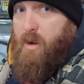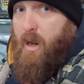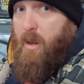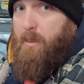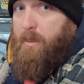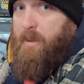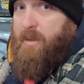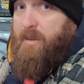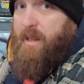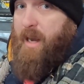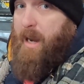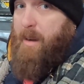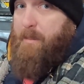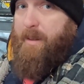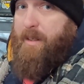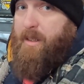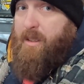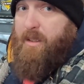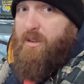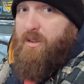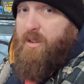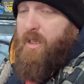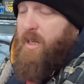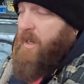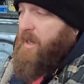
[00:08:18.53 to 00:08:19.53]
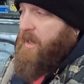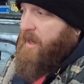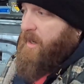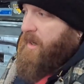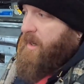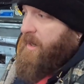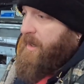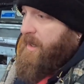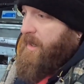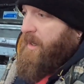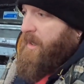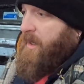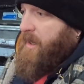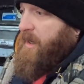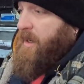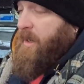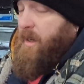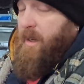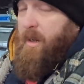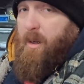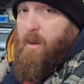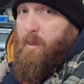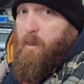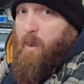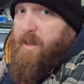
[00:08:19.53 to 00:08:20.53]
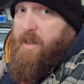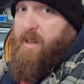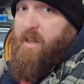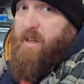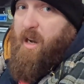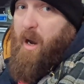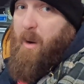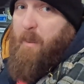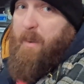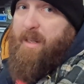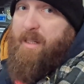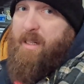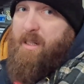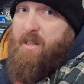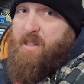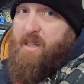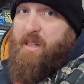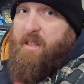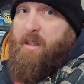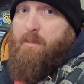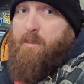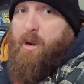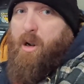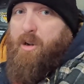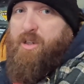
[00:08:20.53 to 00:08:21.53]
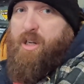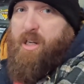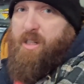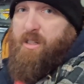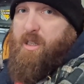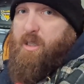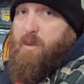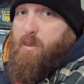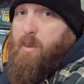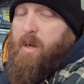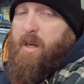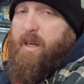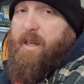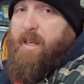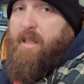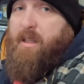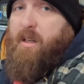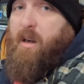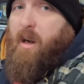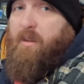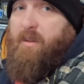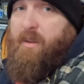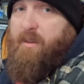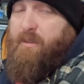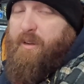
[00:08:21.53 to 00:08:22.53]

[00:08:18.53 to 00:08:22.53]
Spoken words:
roll with that because when you go in and see the projects he's working on,